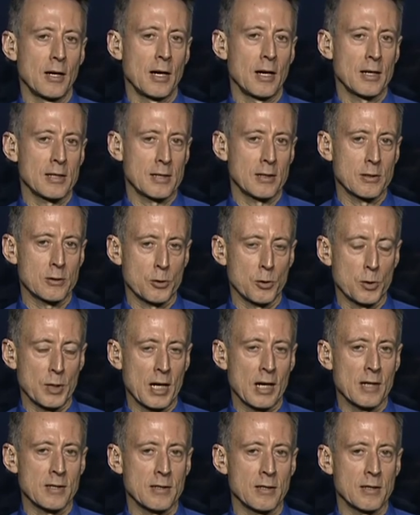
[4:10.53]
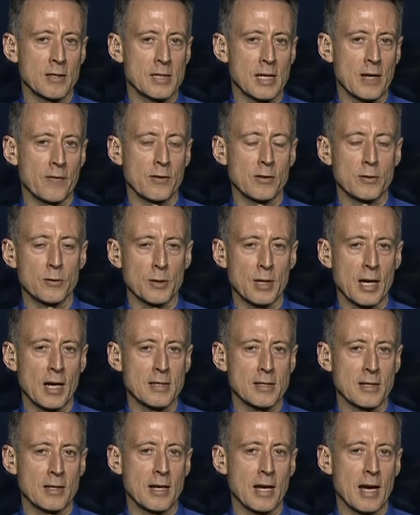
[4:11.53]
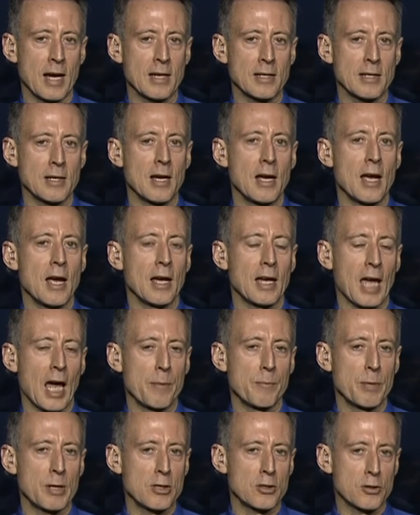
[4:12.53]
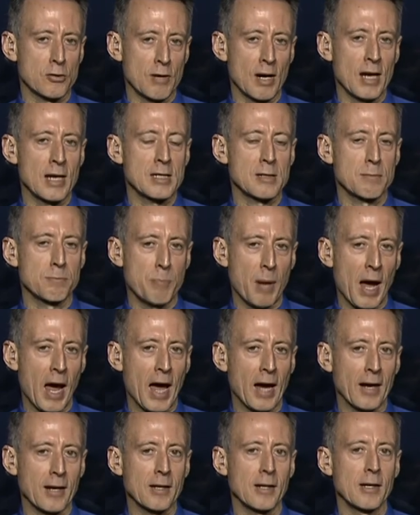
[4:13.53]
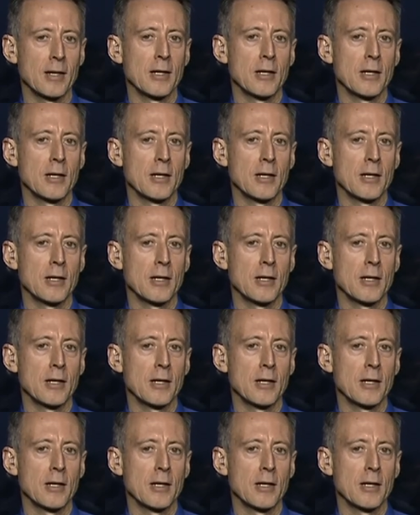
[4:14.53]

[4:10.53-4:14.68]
since 2007, 2008 can be traced back